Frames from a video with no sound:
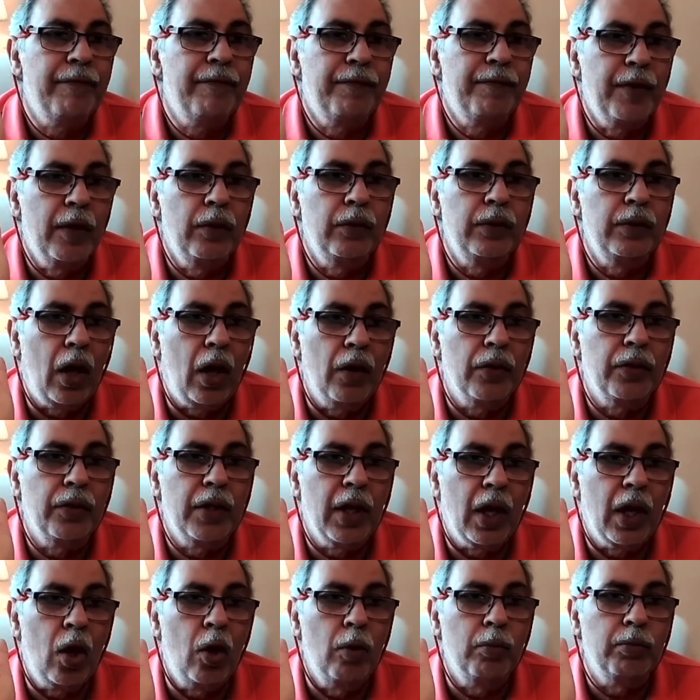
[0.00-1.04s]
phone, on the
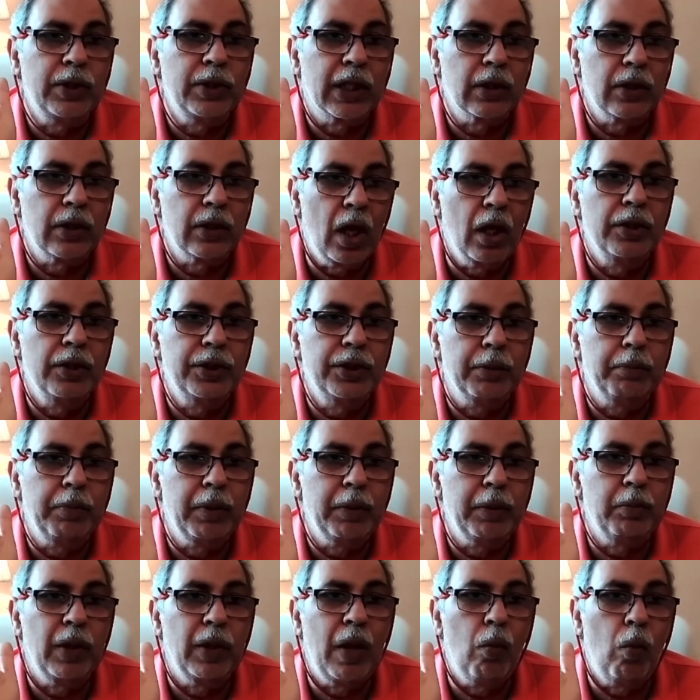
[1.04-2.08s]
home technology.
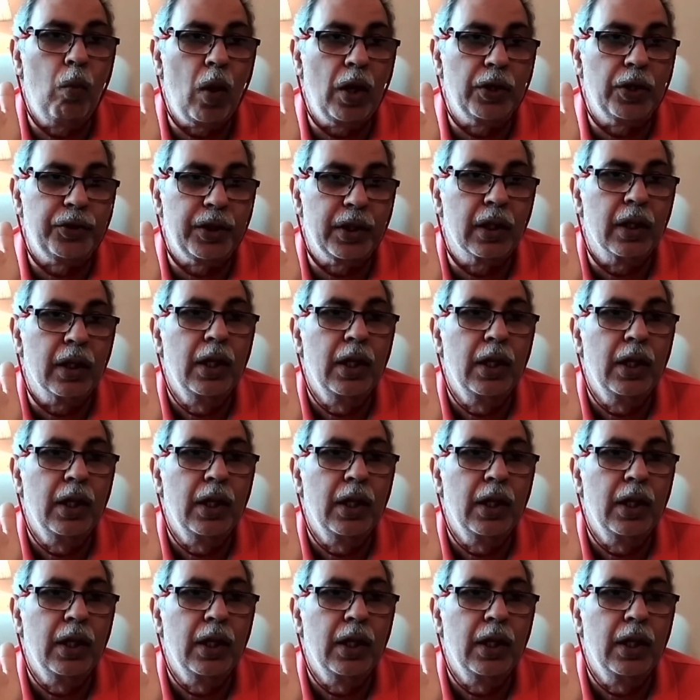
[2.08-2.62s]
People are watching